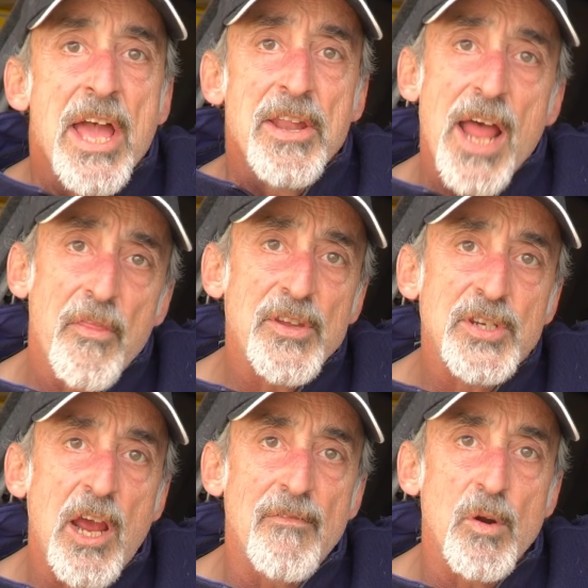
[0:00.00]
Now this
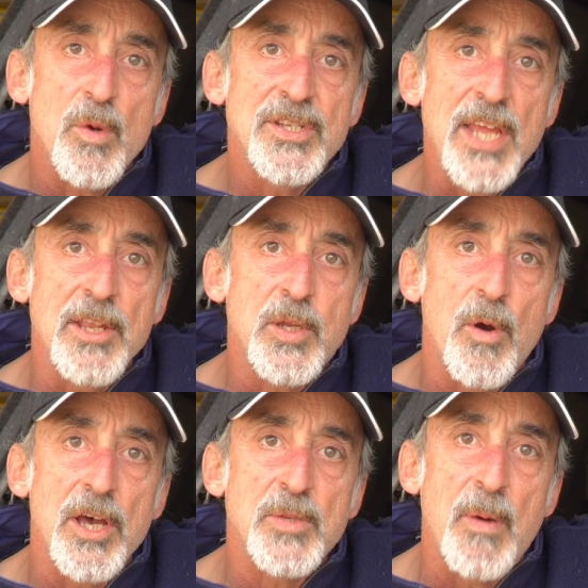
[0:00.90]
cover was sent to
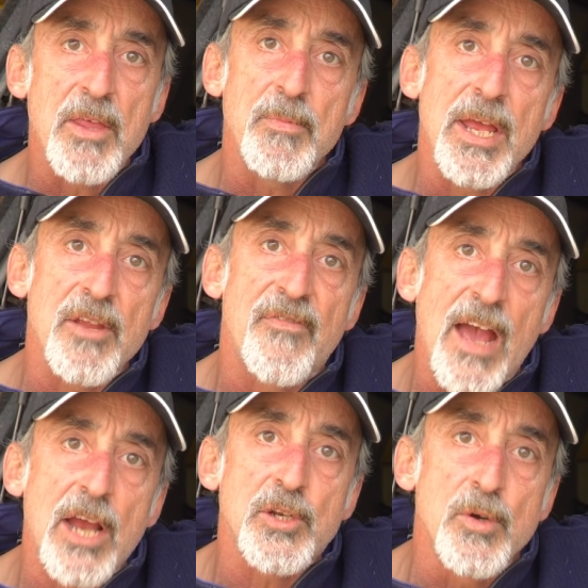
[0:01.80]
us by the
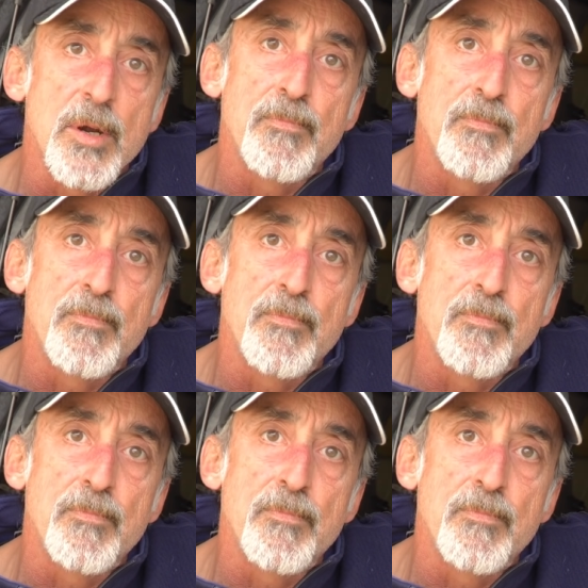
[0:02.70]
manufacturer,